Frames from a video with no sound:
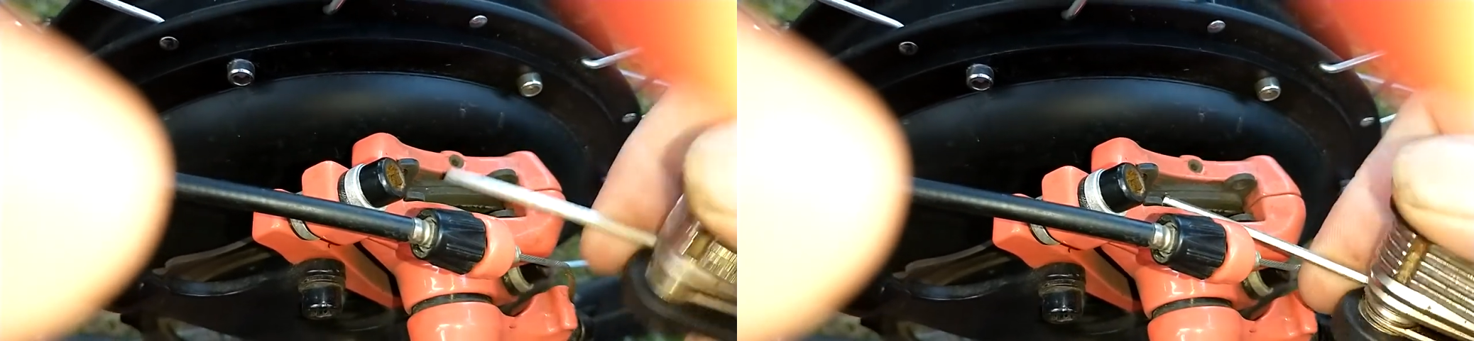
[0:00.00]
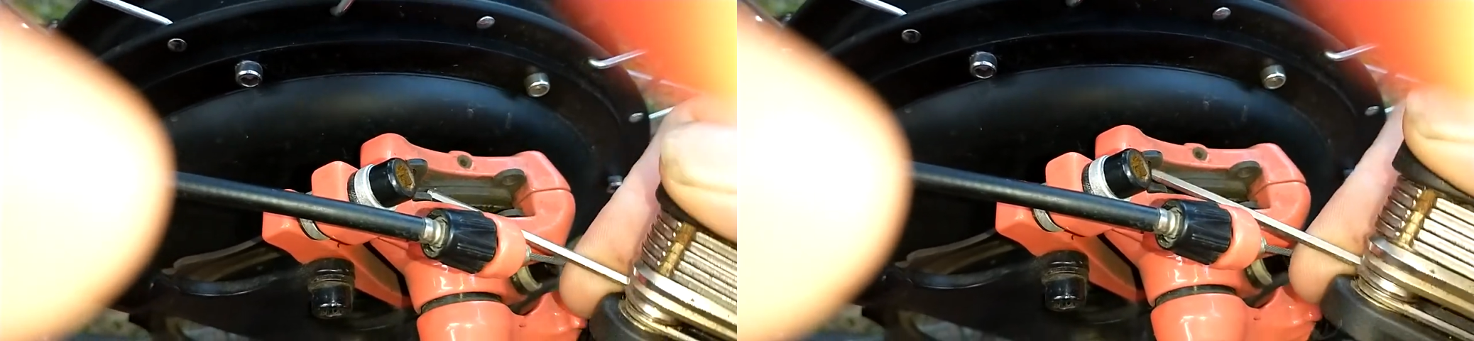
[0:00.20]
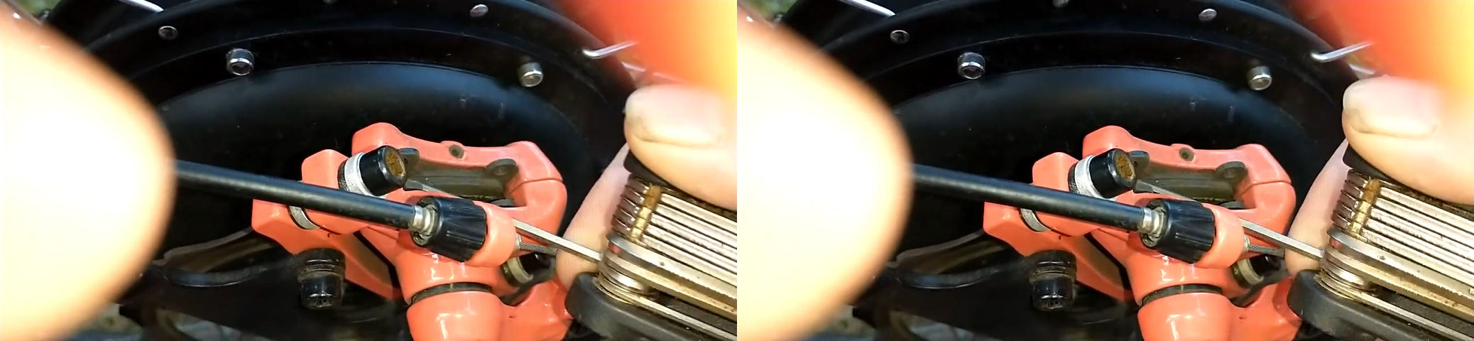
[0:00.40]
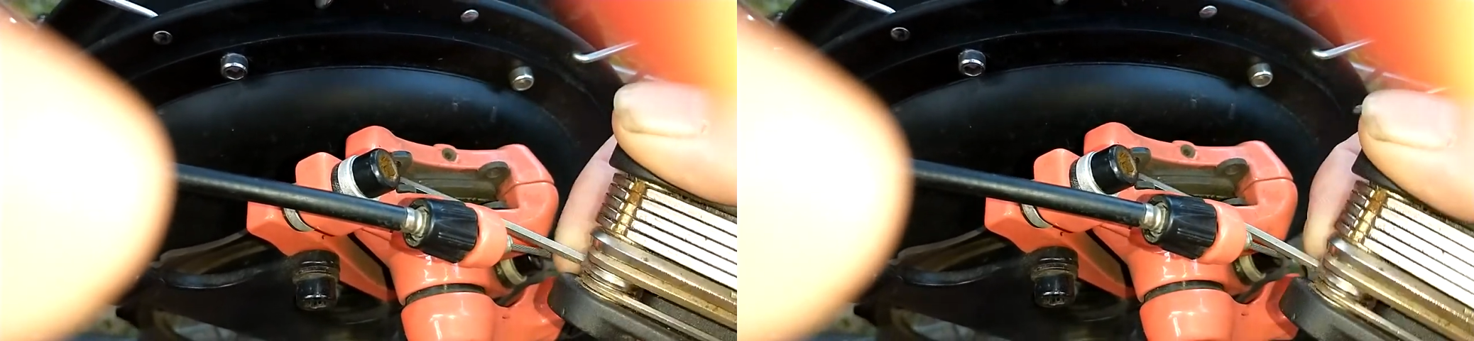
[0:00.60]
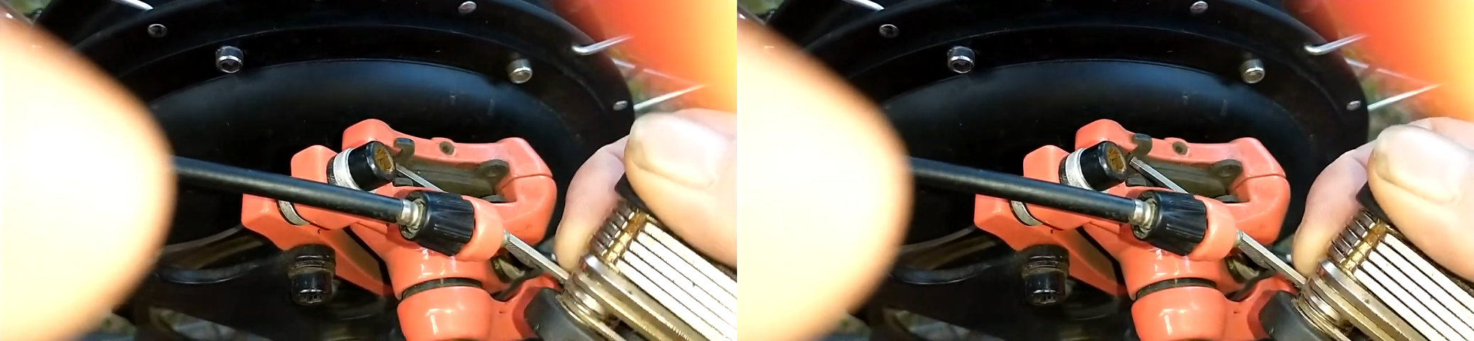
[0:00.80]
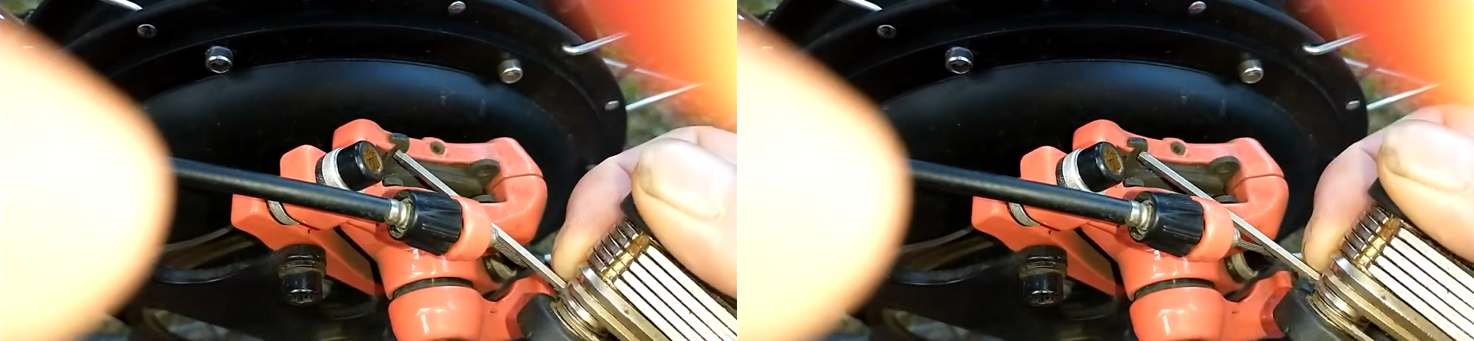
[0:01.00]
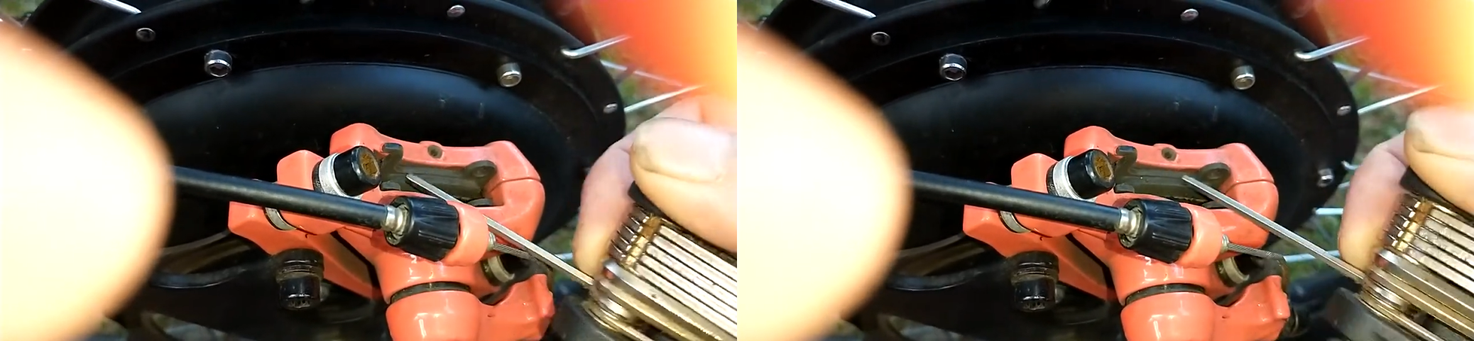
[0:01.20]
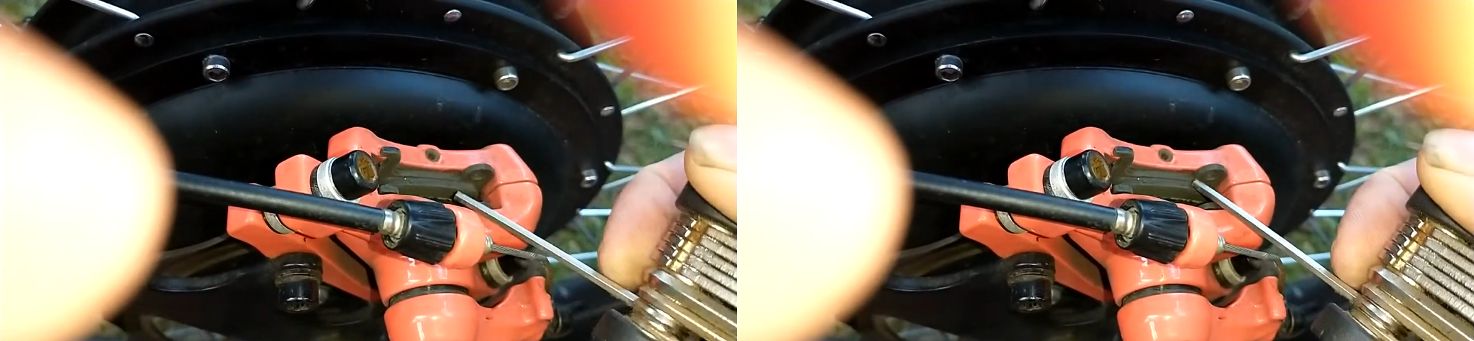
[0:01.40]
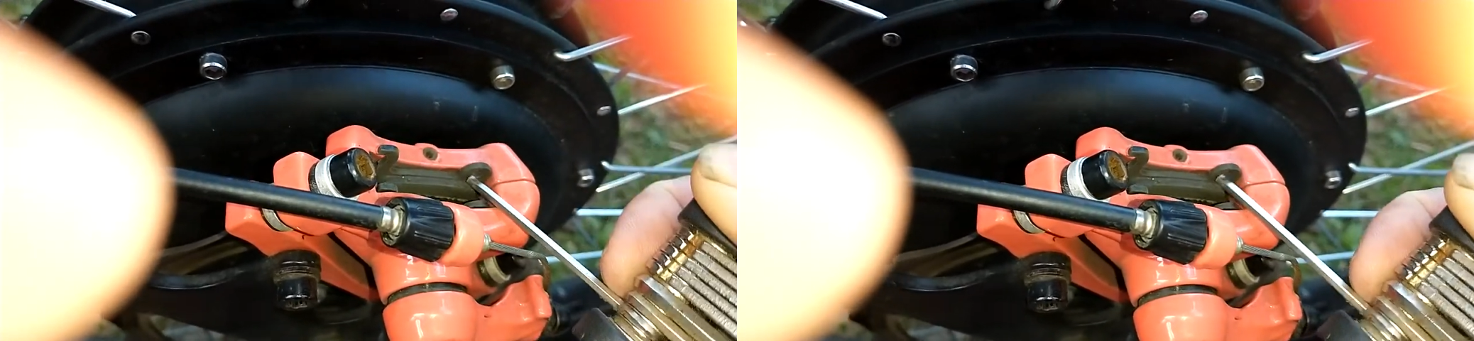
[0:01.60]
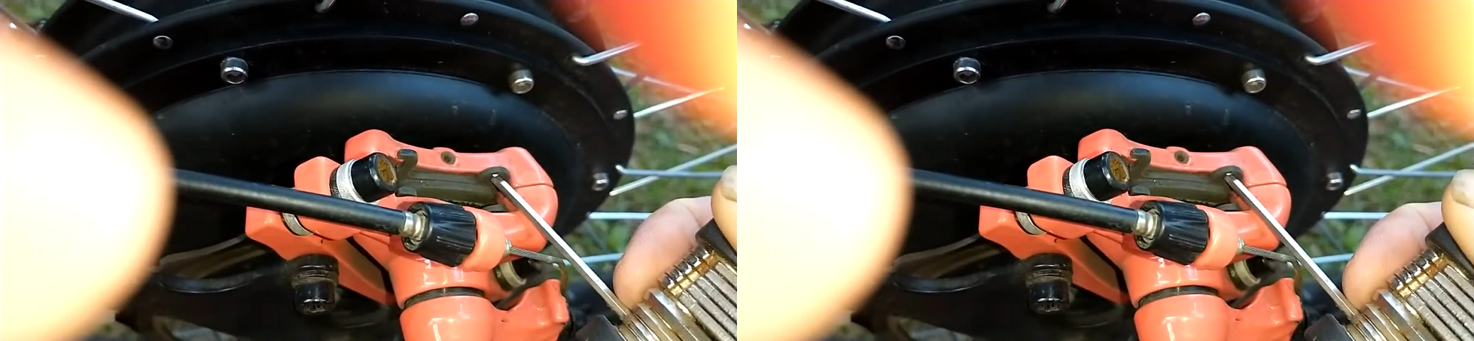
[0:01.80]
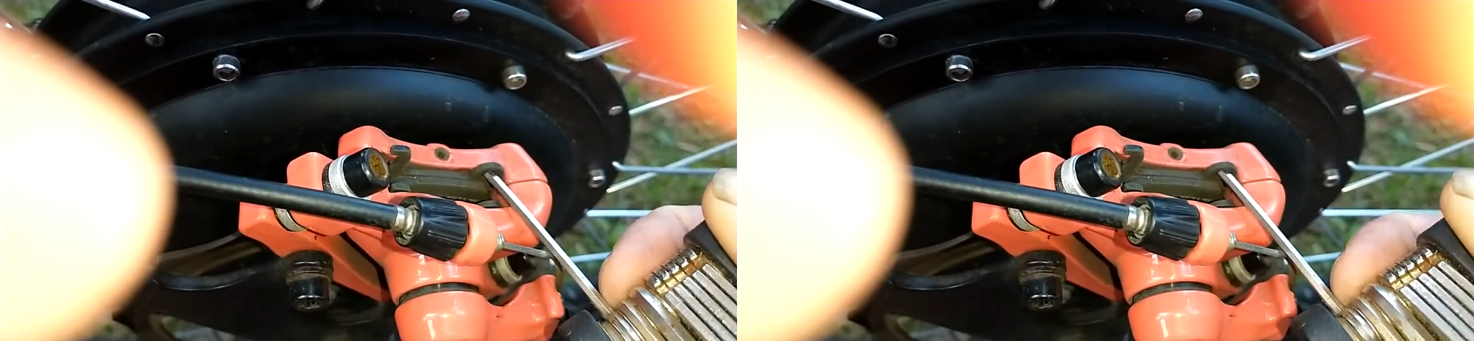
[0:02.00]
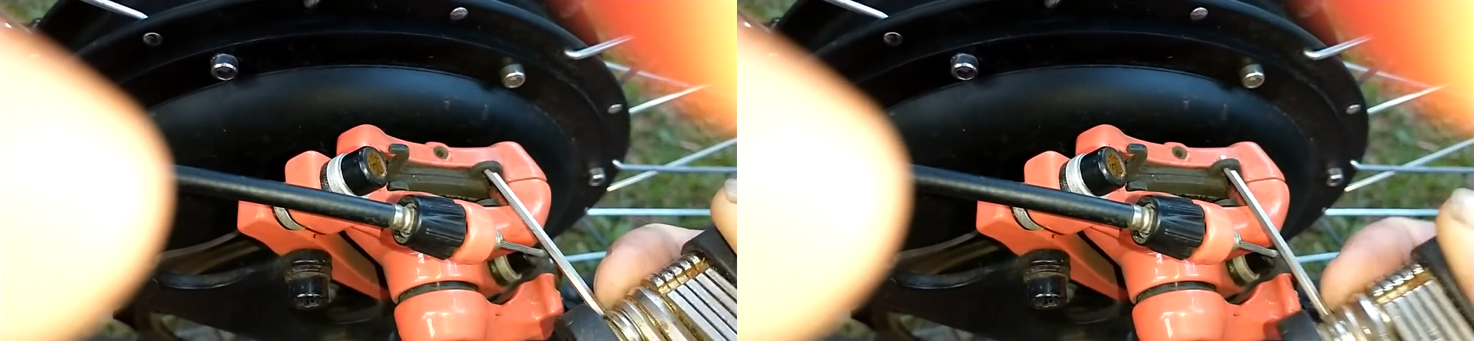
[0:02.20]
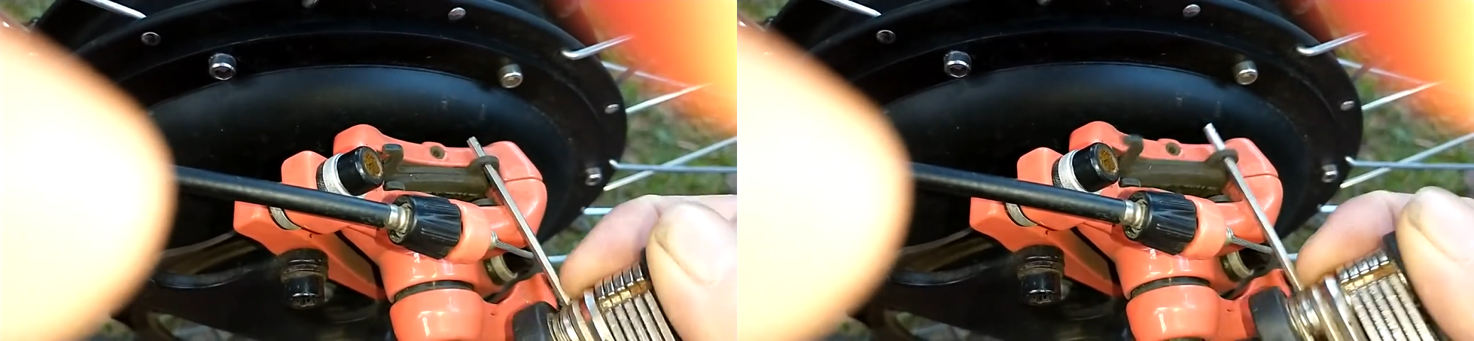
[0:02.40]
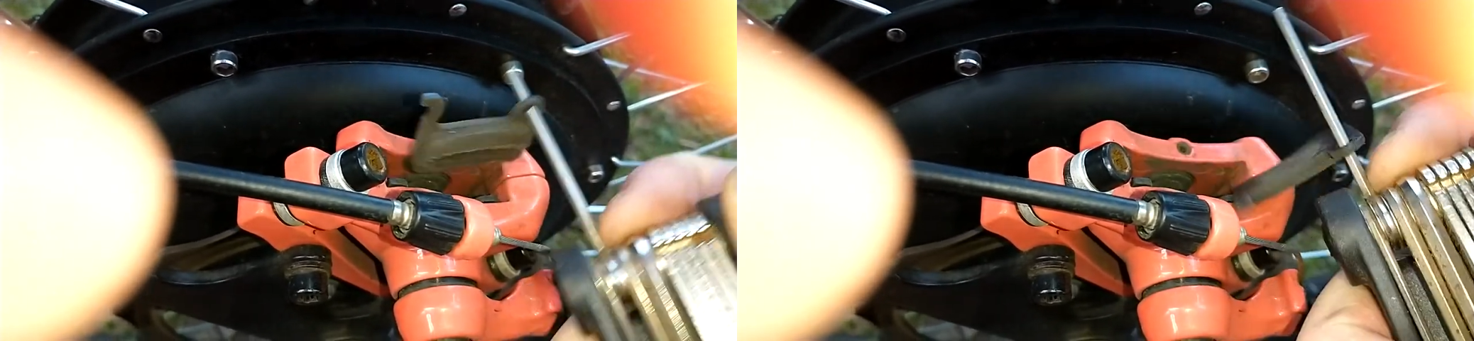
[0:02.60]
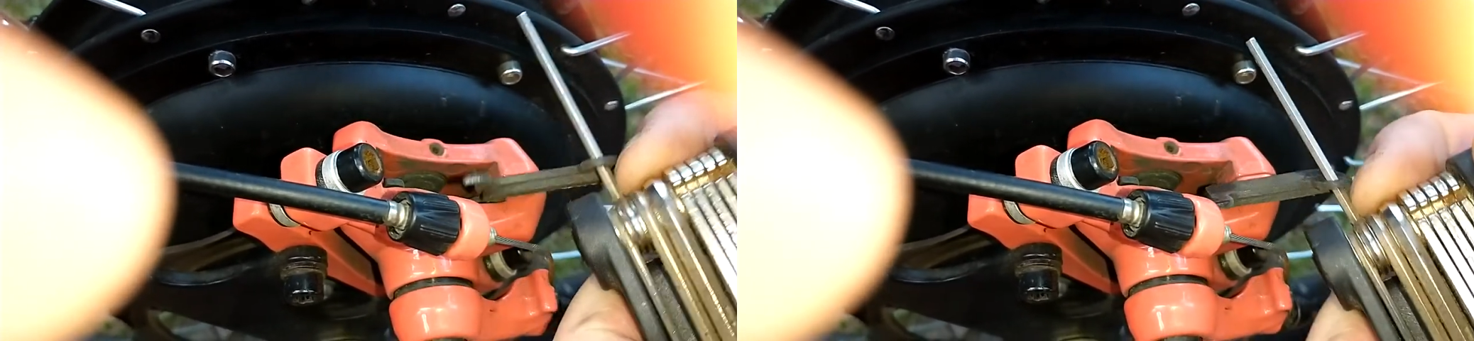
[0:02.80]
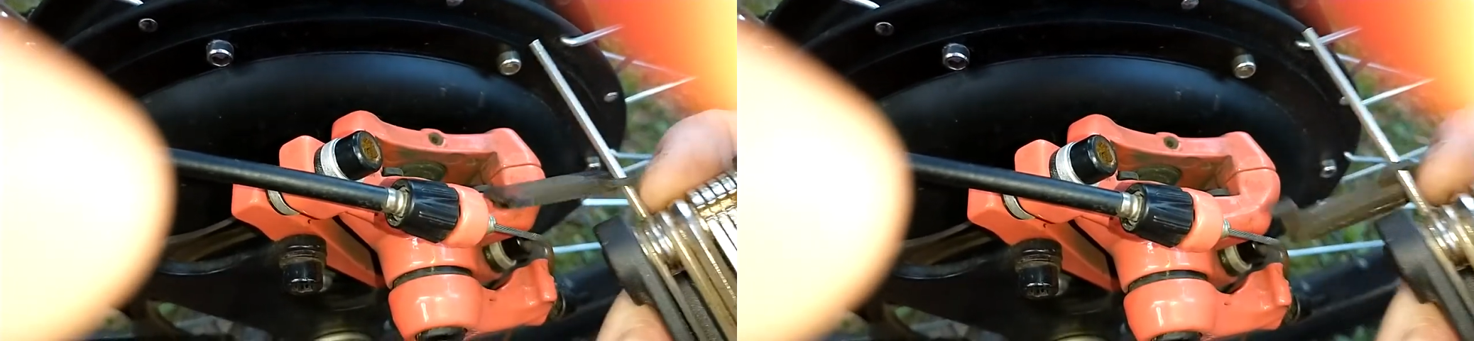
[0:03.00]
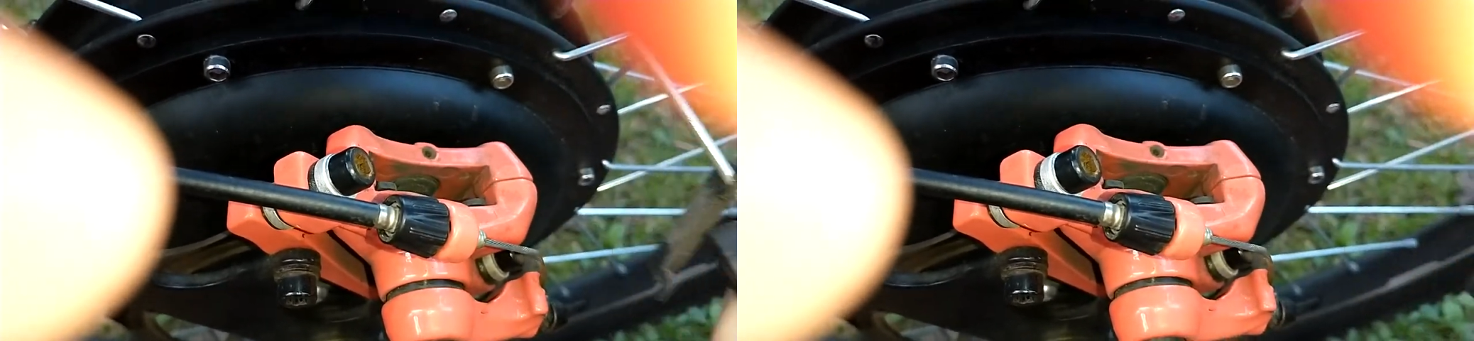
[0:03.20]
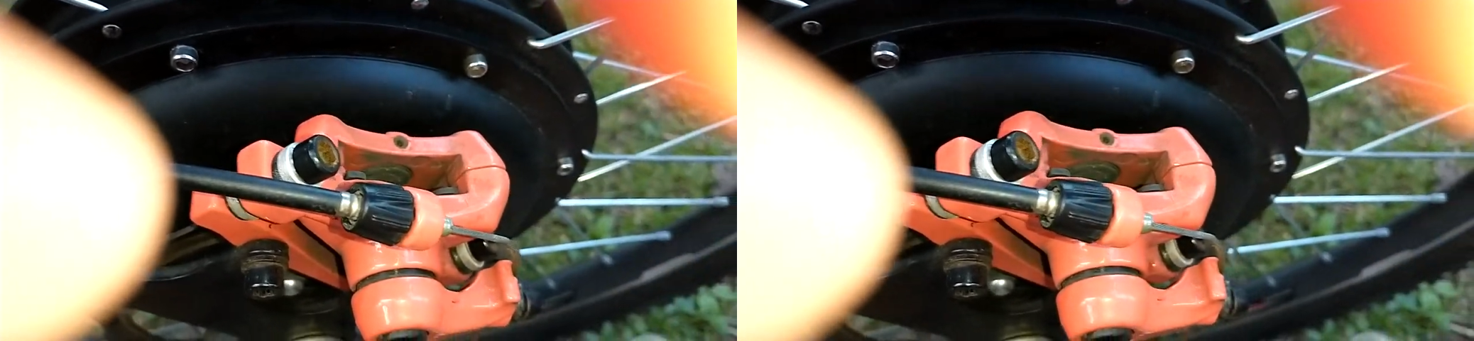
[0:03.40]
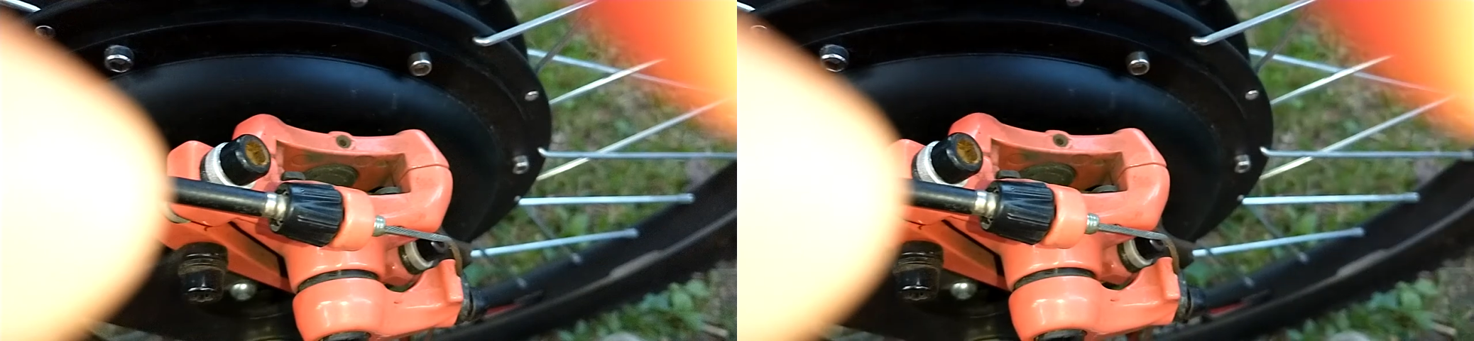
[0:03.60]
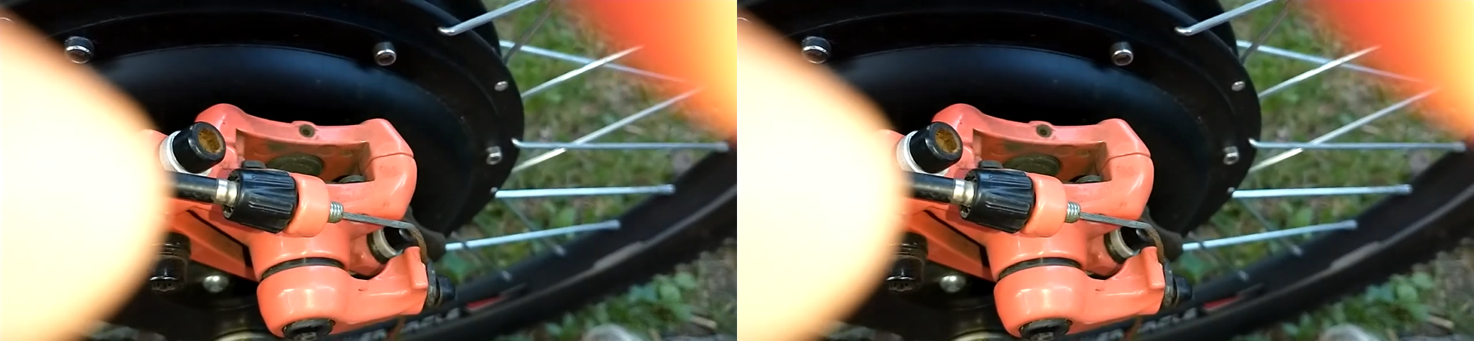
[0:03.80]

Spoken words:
Nobody's mouth can be seen.